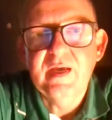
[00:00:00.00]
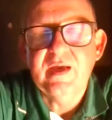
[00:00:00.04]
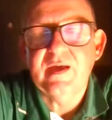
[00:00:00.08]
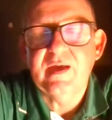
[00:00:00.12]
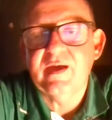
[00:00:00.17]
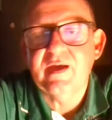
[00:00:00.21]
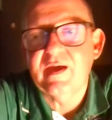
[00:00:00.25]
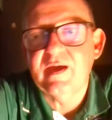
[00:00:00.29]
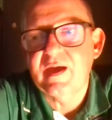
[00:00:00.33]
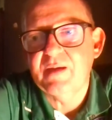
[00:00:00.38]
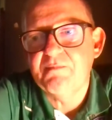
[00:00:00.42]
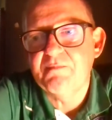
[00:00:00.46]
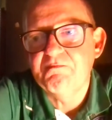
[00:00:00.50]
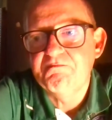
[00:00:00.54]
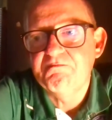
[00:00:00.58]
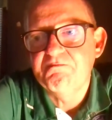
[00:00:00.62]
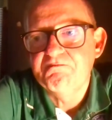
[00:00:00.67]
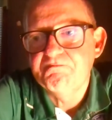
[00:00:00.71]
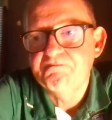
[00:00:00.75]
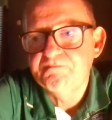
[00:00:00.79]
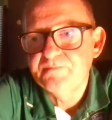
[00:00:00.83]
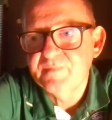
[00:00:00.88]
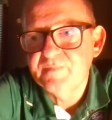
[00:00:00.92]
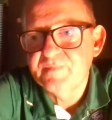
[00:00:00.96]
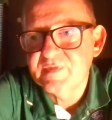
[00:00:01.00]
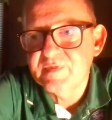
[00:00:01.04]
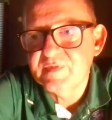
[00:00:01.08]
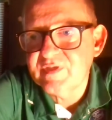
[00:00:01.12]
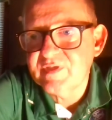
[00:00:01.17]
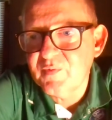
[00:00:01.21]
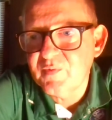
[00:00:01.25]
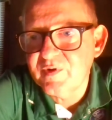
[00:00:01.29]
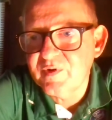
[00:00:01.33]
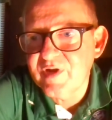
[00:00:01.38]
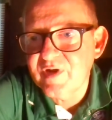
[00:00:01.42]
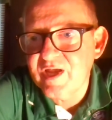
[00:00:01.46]
Um,
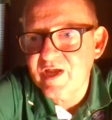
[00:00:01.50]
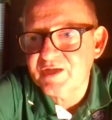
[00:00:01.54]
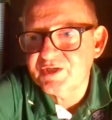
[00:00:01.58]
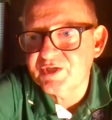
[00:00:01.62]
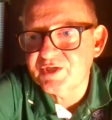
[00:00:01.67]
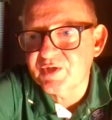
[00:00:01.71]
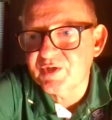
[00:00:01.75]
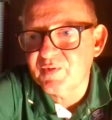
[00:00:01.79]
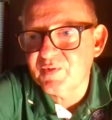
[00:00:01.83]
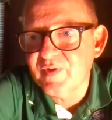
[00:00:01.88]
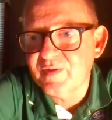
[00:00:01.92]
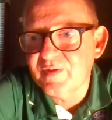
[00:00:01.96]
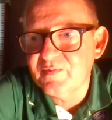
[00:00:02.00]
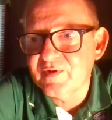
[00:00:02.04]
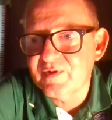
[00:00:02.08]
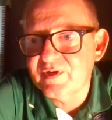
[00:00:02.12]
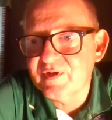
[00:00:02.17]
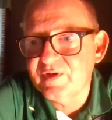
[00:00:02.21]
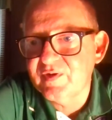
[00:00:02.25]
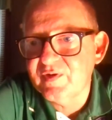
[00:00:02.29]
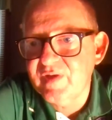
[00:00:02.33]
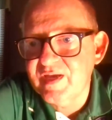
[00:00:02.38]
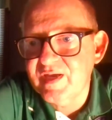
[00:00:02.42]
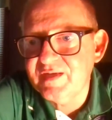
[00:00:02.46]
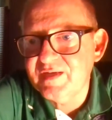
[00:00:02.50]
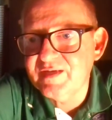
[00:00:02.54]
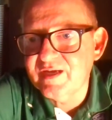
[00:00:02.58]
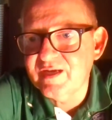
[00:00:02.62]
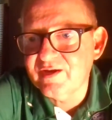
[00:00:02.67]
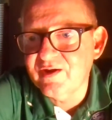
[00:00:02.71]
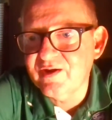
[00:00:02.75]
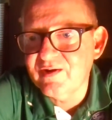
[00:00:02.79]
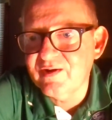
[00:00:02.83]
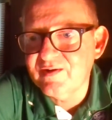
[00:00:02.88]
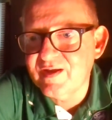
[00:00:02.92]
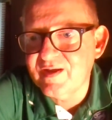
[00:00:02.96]
so we're not sure what we're gonna do. Hey,
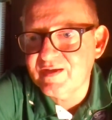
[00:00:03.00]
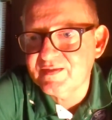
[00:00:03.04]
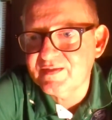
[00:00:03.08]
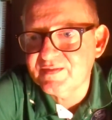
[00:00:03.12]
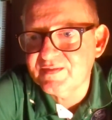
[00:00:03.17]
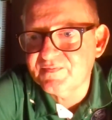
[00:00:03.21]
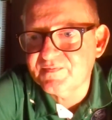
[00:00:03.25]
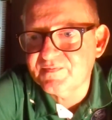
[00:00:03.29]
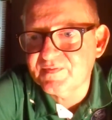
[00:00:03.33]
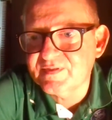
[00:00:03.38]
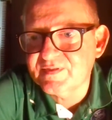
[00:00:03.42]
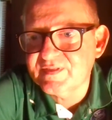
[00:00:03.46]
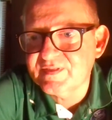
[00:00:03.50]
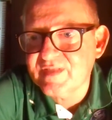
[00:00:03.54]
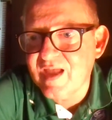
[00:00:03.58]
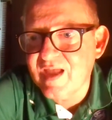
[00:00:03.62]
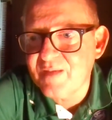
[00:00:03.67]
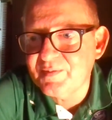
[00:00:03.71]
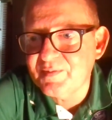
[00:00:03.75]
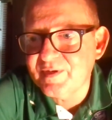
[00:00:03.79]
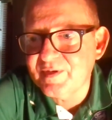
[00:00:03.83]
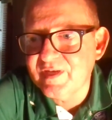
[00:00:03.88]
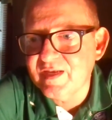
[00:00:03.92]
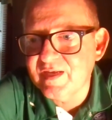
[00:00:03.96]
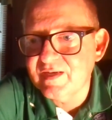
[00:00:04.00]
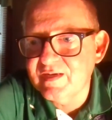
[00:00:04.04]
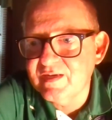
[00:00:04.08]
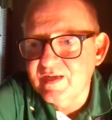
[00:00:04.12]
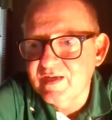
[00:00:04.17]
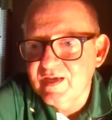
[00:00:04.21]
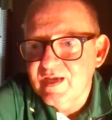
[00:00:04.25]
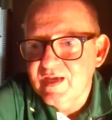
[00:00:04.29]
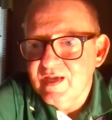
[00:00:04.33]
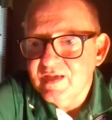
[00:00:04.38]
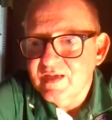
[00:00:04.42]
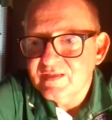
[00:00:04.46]
Digger, nice for stopping in.
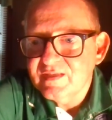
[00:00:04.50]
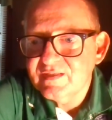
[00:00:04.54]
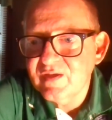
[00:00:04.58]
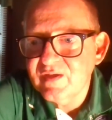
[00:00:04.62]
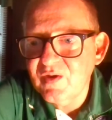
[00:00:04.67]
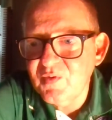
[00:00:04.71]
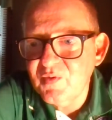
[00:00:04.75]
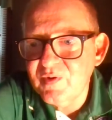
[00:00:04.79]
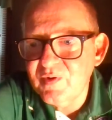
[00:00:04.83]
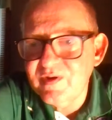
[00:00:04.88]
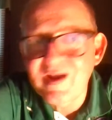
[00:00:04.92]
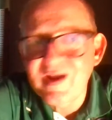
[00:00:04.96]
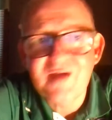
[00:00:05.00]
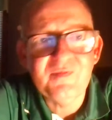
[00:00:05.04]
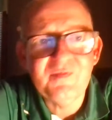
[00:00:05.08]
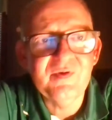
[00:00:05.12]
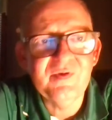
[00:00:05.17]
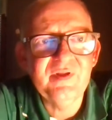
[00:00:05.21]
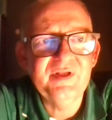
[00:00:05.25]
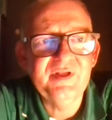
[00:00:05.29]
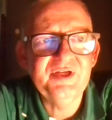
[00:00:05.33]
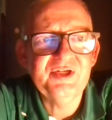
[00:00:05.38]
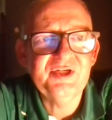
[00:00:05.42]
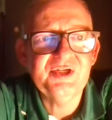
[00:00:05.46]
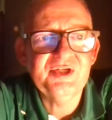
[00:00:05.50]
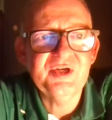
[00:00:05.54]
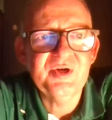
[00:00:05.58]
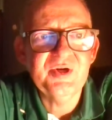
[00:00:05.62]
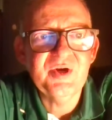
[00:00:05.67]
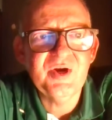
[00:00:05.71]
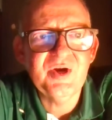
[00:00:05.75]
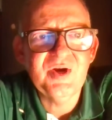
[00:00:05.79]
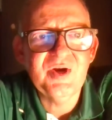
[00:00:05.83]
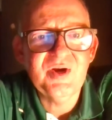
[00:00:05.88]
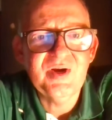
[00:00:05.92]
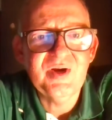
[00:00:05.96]
So we're not really
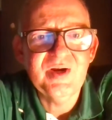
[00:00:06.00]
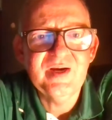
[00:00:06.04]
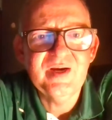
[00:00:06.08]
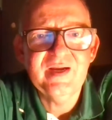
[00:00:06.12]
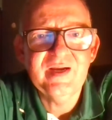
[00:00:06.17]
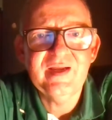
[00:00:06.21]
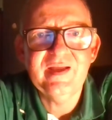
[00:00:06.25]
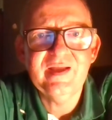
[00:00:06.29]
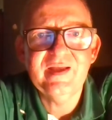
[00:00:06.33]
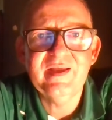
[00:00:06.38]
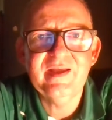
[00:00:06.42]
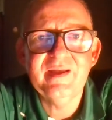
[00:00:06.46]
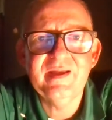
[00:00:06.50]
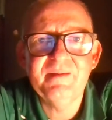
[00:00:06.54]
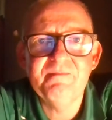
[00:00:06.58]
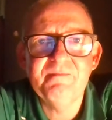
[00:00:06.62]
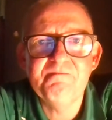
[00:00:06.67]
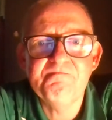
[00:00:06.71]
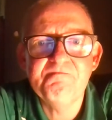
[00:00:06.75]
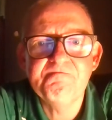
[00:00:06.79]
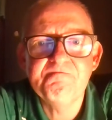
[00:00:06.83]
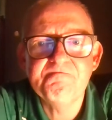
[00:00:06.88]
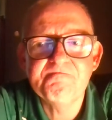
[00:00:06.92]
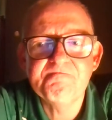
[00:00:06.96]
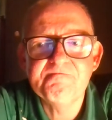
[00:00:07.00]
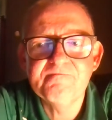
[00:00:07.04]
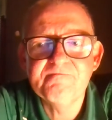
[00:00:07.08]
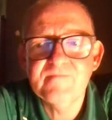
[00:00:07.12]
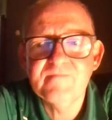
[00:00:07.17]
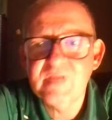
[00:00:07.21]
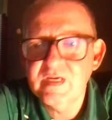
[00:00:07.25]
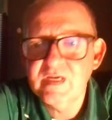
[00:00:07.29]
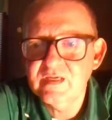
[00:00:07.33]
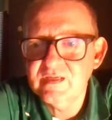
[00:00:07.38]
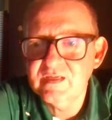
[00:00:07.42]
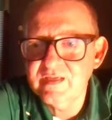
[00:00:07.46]
sure
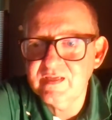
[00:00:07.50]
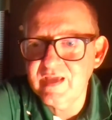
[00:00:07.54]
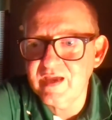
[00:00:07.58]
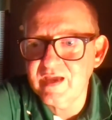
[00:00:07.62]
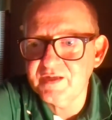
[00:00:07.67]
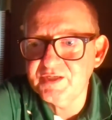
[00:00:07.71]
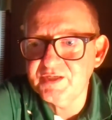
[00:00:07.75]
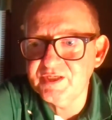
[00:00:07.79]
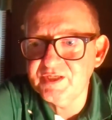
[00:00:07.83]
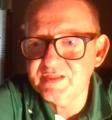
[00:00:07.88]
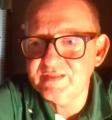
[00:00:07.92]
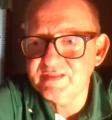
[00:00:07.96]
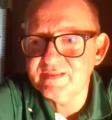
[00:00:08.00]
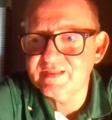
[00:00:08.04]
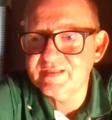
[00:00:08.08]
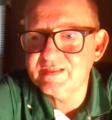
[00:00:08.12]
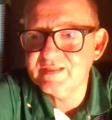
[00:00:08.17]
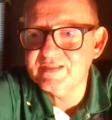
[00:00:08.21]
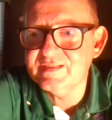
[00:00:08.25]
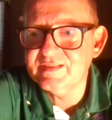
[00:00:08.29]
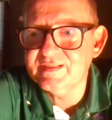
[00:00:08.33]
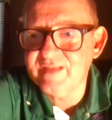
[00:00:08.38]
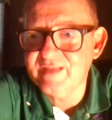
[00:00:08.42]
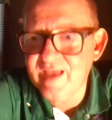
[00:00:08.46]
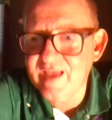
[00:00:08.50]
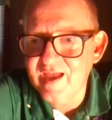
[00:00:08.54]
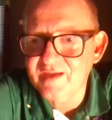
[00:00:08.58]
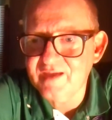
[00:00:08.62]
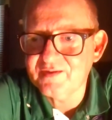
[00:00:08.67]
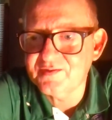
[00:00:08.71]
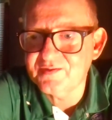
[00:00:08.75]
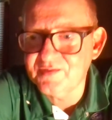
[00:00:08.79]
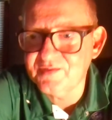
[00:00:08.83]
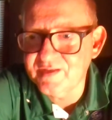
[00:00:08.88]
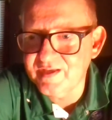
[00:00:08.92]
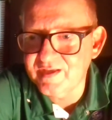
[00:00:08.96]
yet just
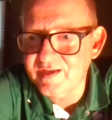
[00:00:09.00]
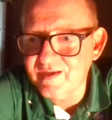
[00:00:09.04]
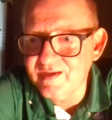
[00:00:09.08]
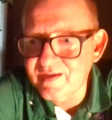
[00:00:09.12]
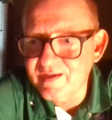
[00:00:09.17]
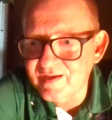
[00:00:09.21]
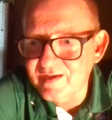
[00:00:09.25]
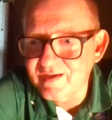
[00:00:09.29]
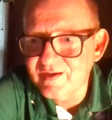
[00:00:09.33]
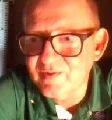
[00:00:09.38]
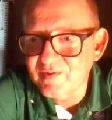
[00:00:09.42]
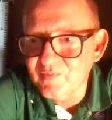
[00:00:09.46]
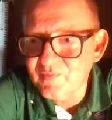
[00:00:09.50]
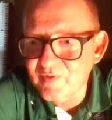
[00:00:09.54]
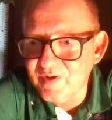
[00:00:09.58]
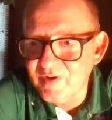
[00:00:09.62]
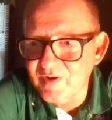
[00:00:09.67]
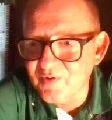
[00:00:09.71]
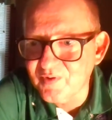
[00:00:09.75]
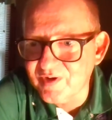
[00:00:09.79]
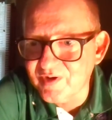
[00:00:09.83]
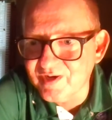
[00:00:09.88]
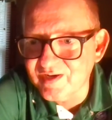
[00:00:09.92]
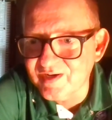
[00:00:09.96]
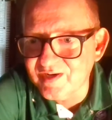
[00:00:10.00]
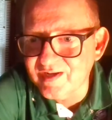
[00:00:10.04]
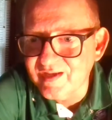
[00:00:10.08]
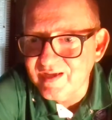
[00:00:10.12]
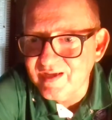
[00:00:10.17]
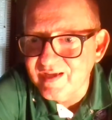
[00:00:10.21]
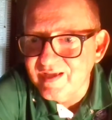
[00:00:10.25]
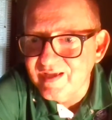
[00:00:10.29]
exactly what we're gonna.